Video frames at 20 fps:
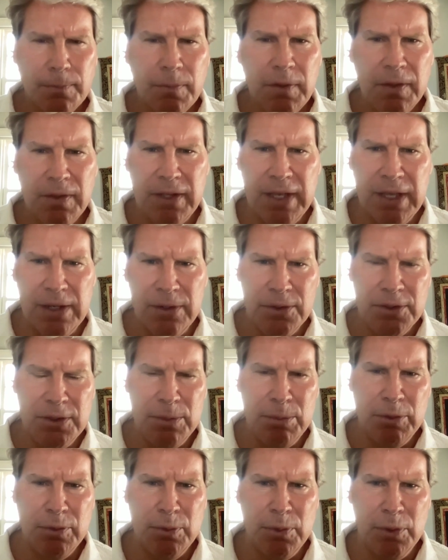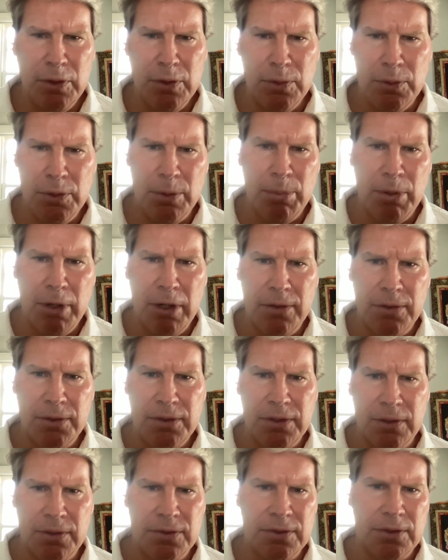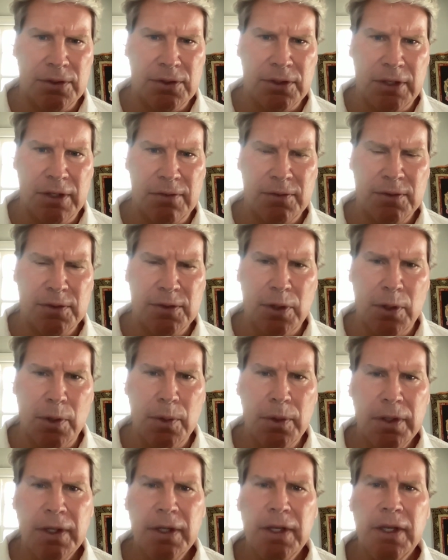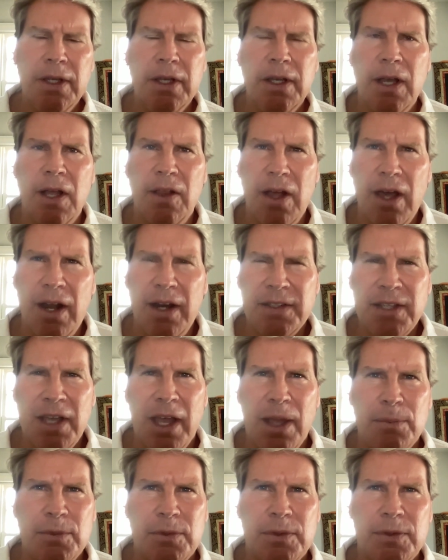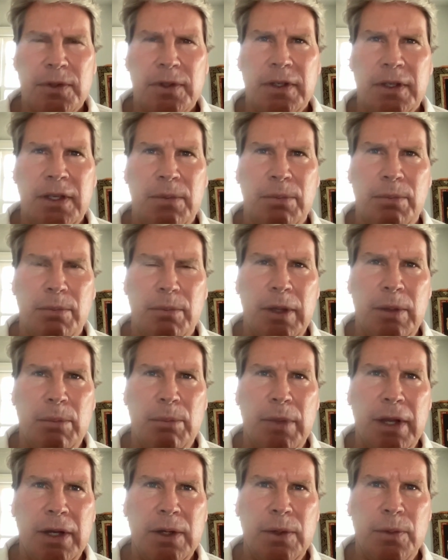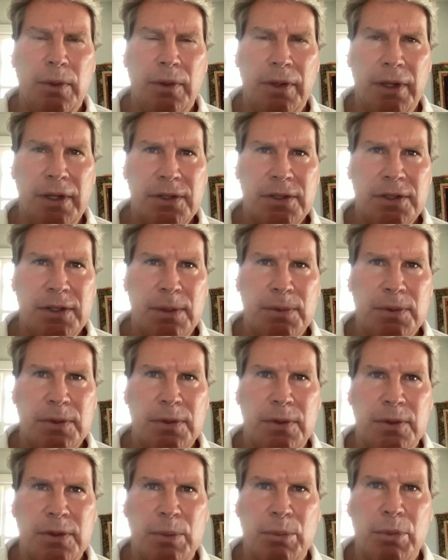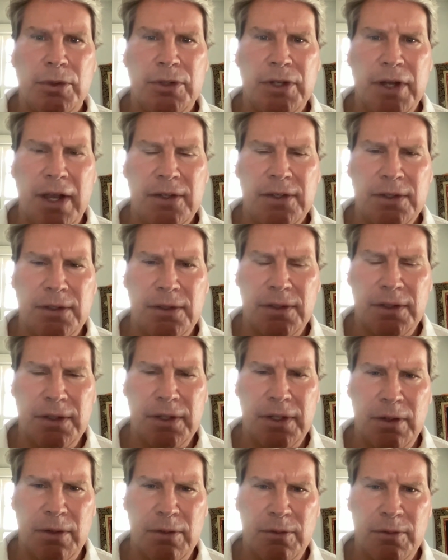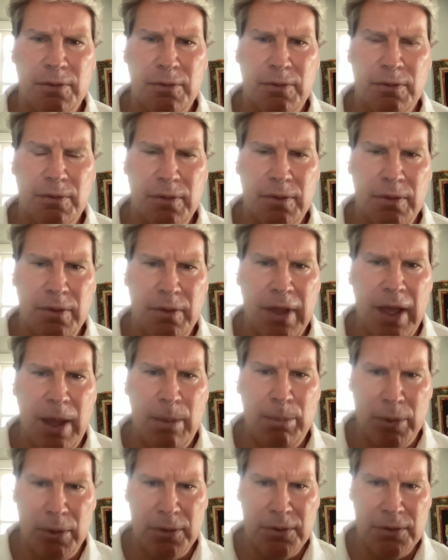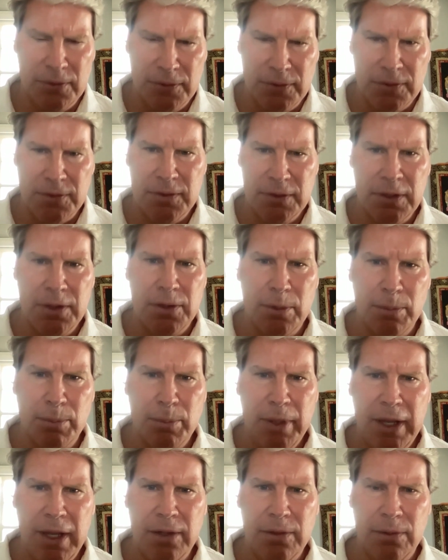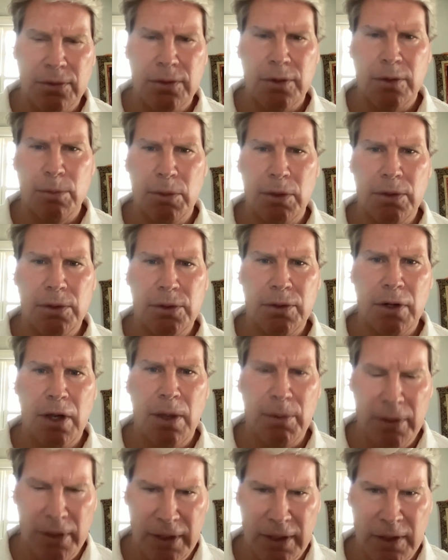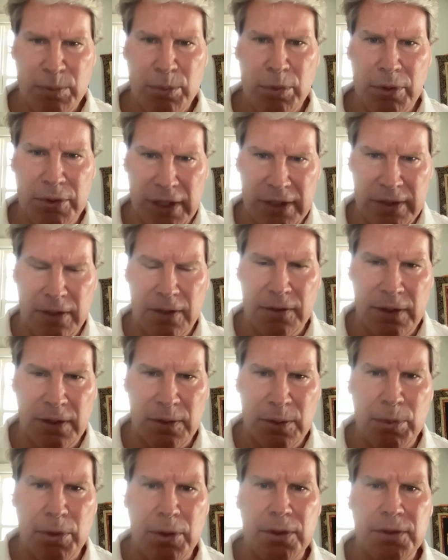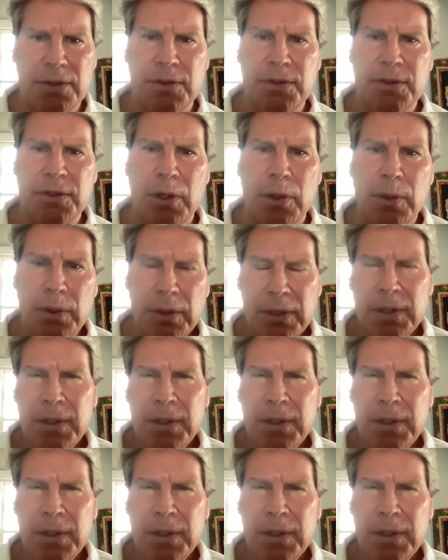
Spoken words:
the energy between you and your partner starts to shift. So a lot of times in many relationships, there's a projection of that person's inner pain or turmoil or trauma, and it gets projected on the other person. So